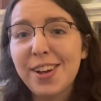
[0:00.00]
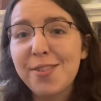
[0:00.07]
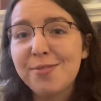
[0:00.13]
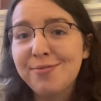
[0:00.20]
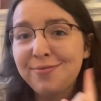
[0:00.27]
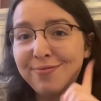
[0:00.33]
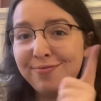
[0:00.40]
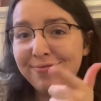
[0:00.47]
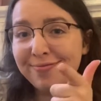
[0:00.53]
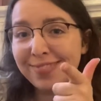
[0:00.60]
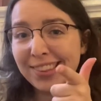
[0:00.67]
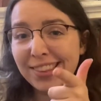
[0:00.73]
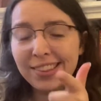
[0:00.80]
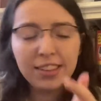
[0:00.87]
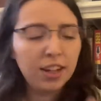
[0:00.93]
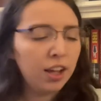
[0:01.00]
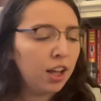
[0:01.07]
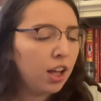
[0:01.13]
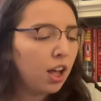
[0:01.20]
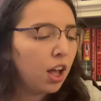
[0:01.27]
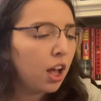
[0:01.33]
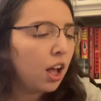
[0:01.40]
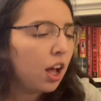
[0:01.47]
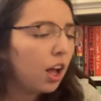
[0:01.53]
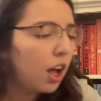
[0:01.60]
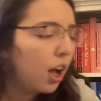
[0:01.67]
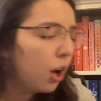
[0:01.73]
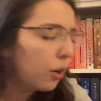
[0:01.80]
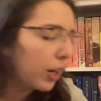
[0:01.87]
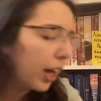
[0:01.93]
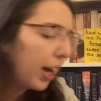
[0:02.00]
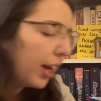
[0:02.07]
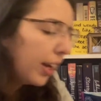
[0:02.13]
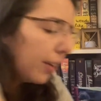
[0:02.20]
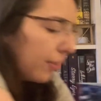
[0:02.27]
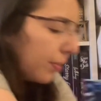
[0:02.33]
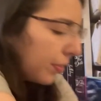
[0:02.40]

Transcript: go. Okay.